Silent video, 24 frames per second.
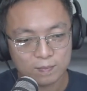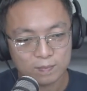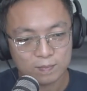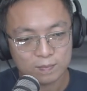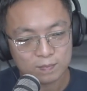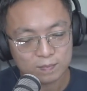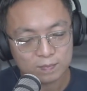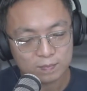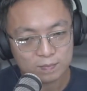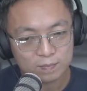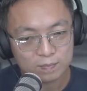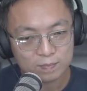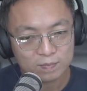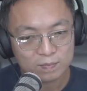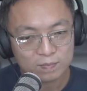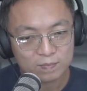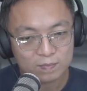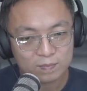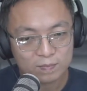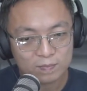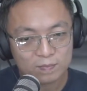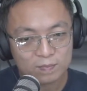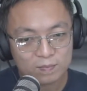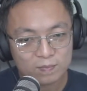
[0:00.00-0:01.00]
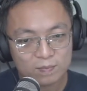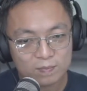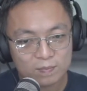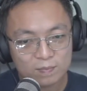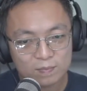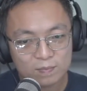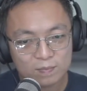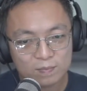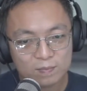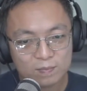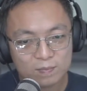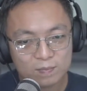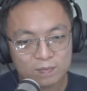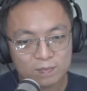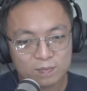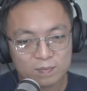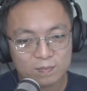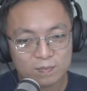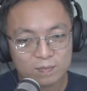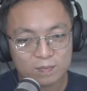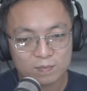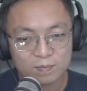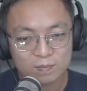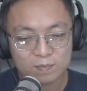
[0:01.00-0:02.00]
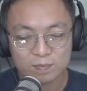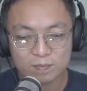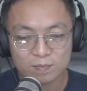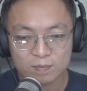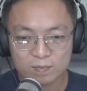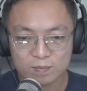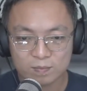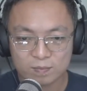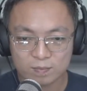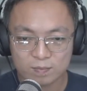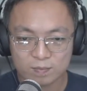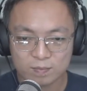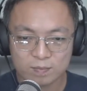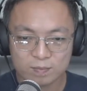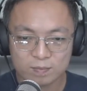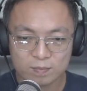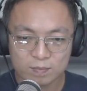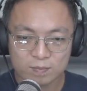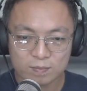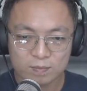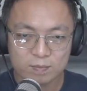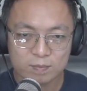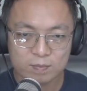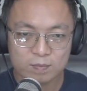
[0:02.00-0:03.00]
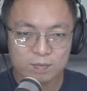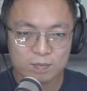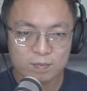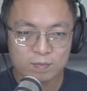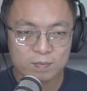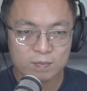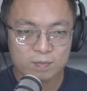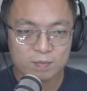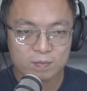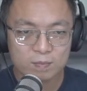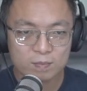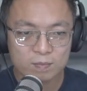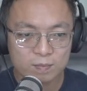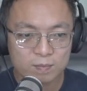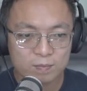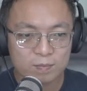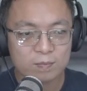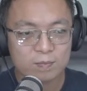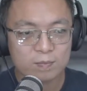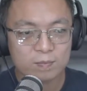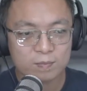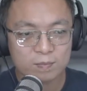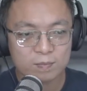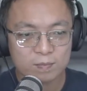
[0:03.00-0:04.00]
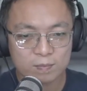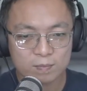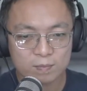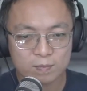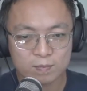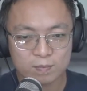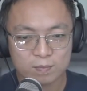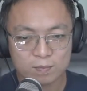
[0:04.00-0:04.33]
[no speech]